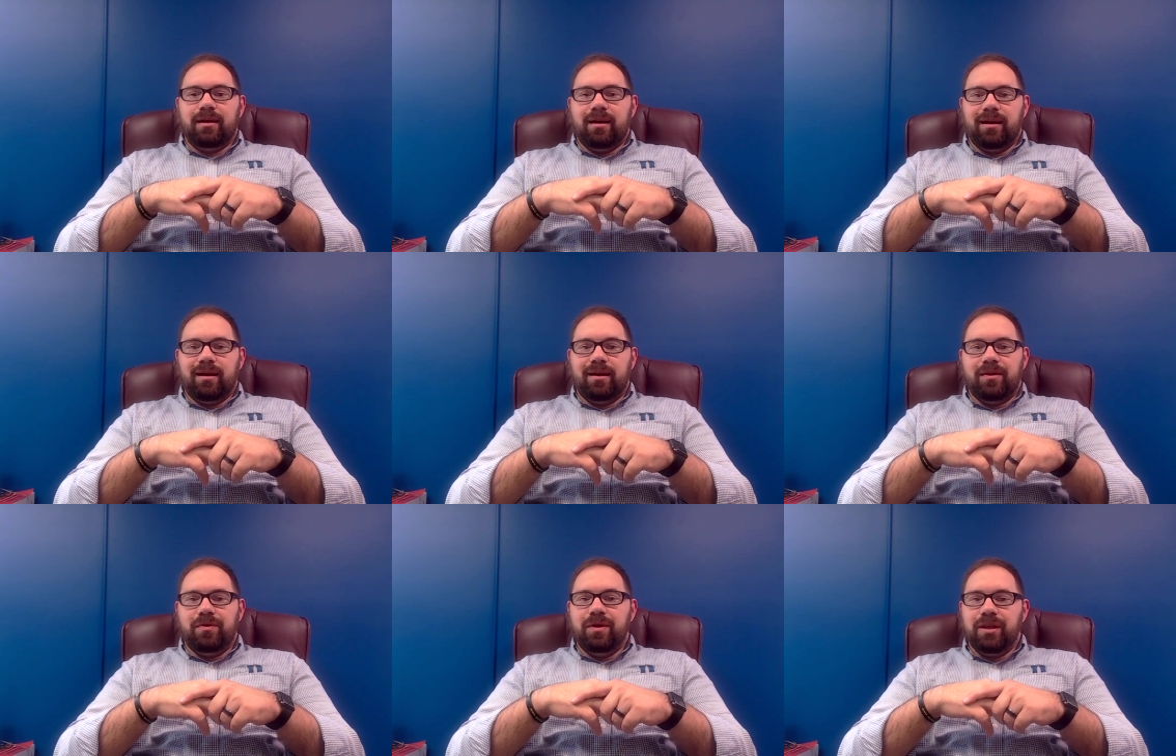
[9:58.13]

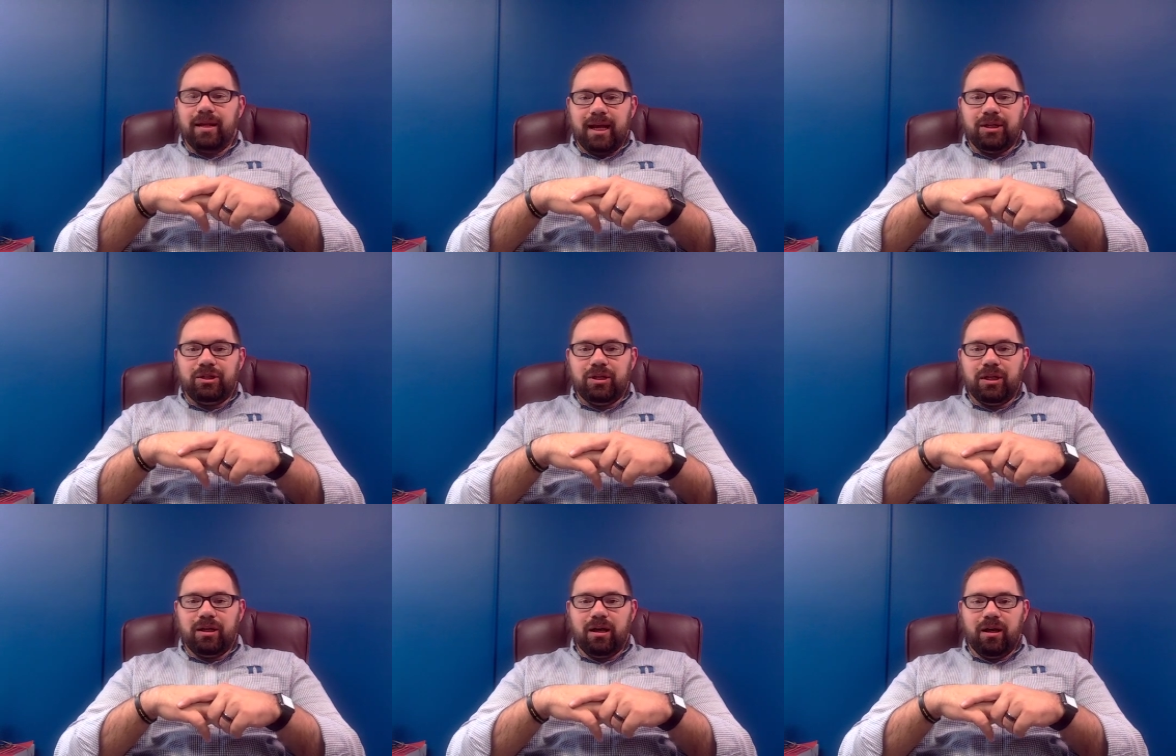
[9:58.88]
the
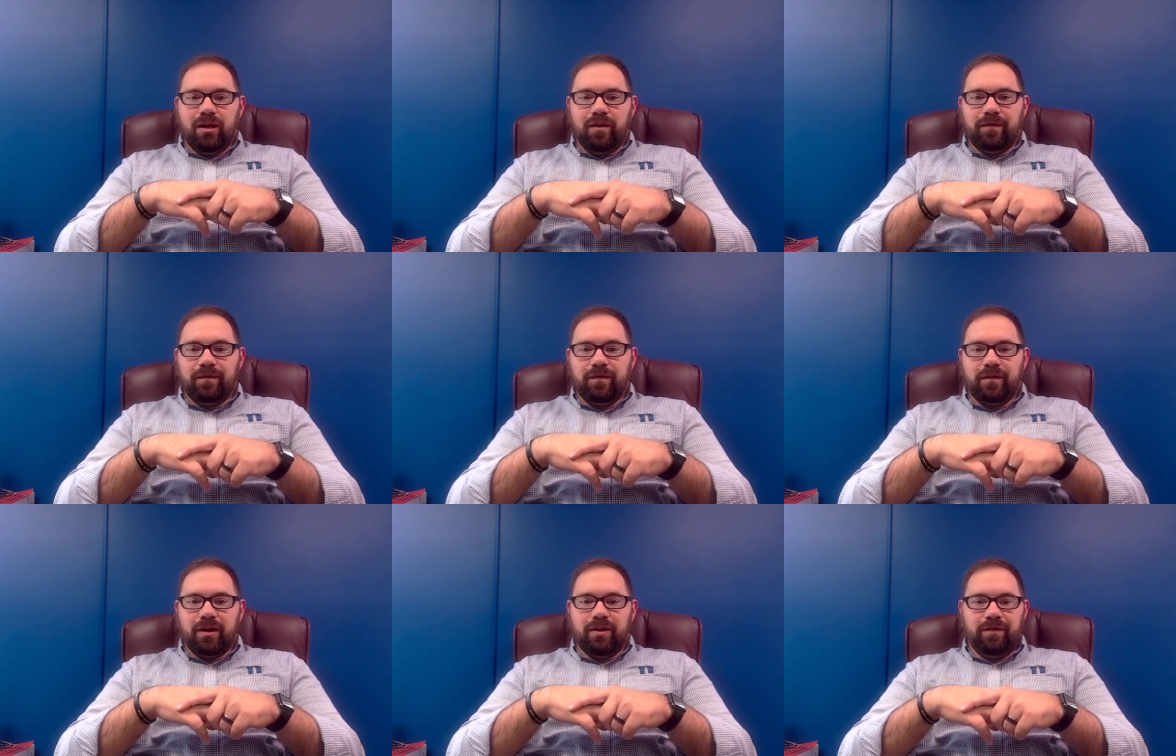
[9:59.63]
nation
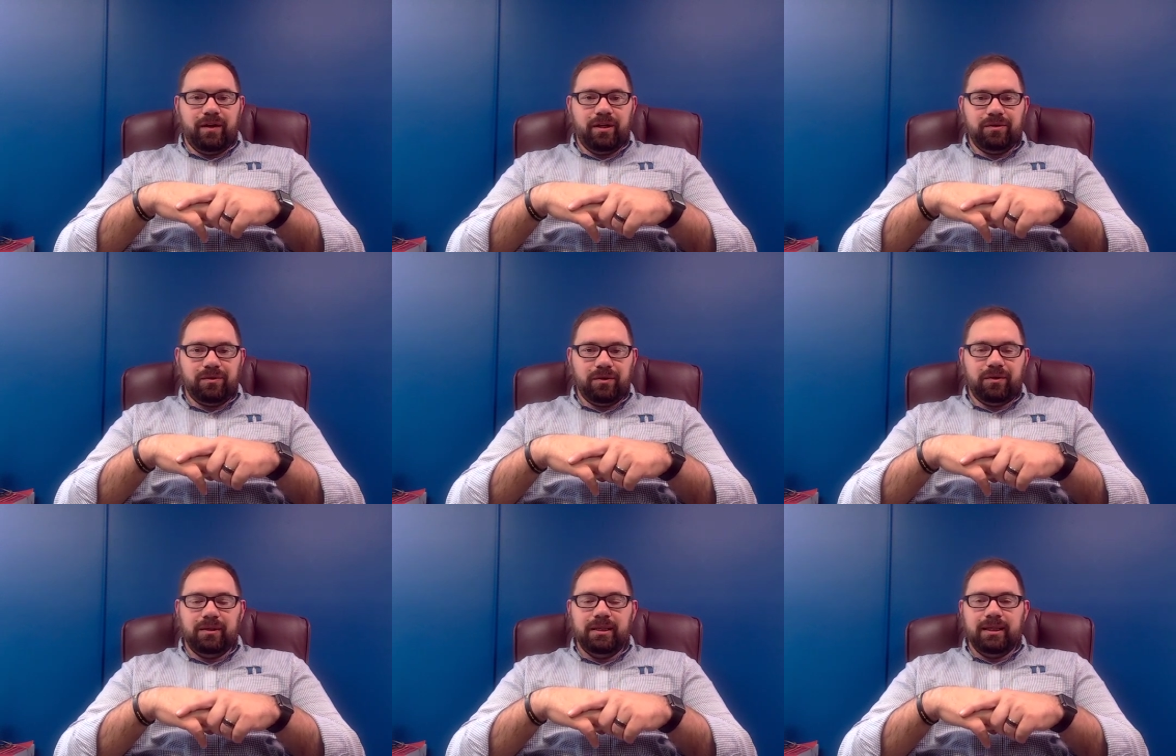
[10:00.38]
of
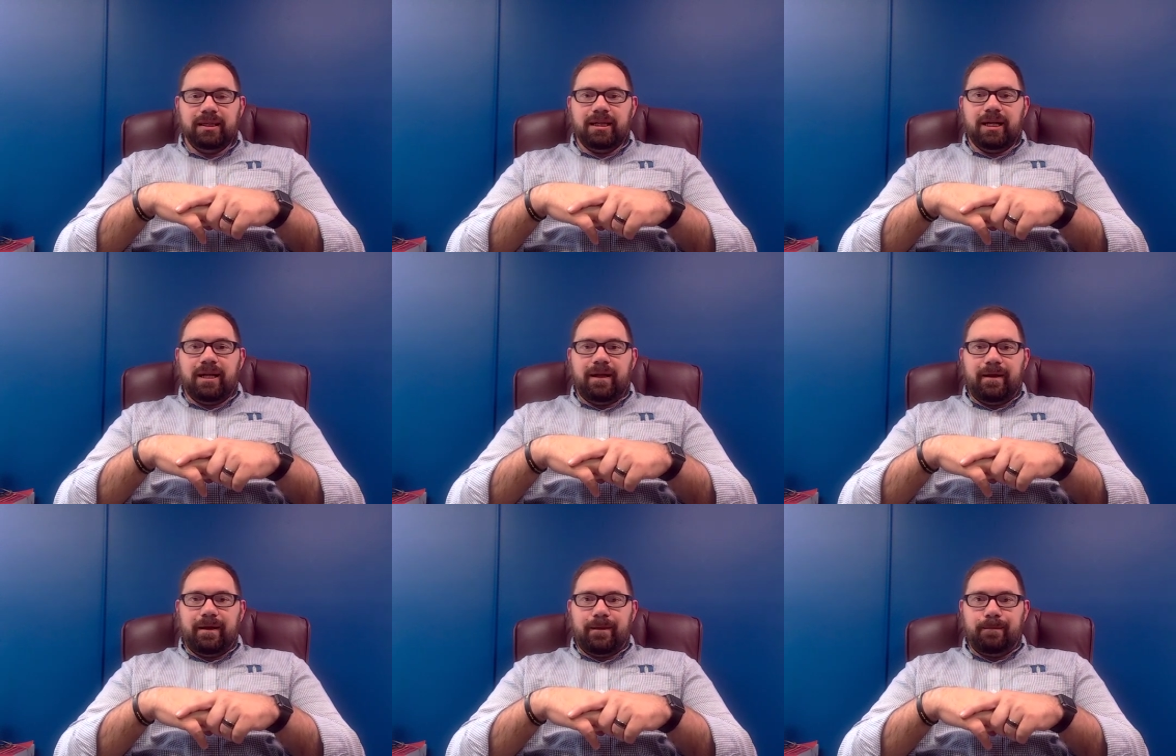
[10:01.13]
Israel.
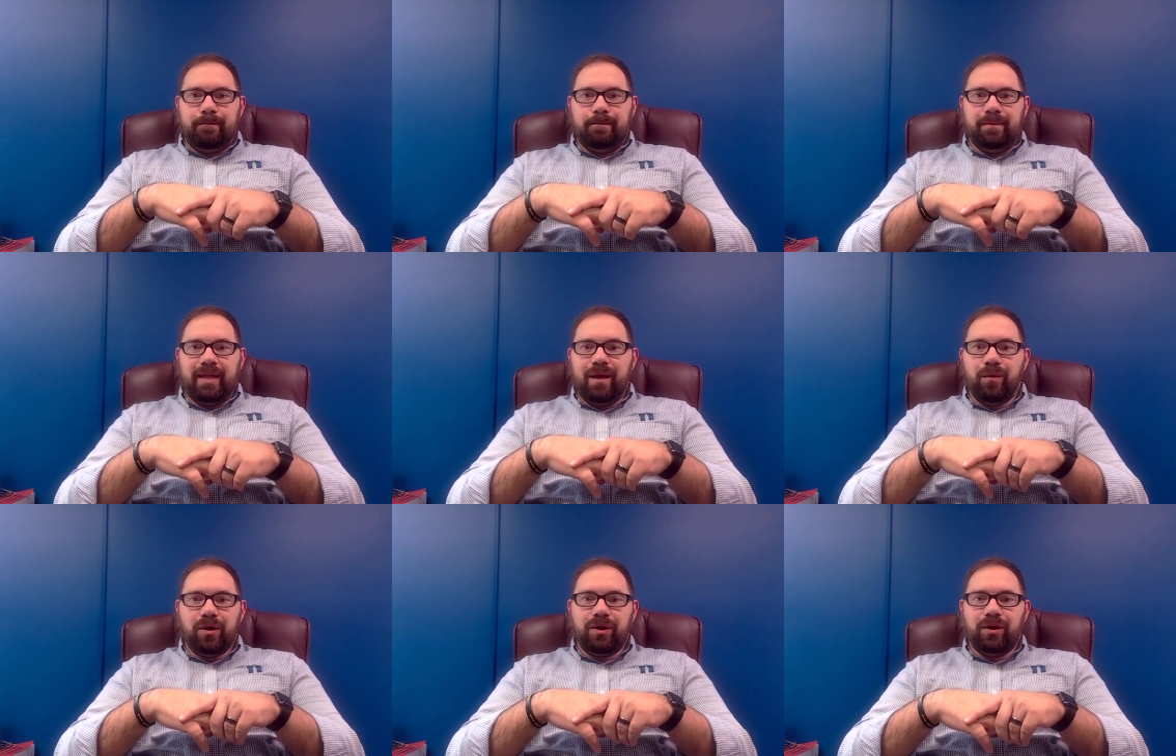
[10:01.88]
They weren't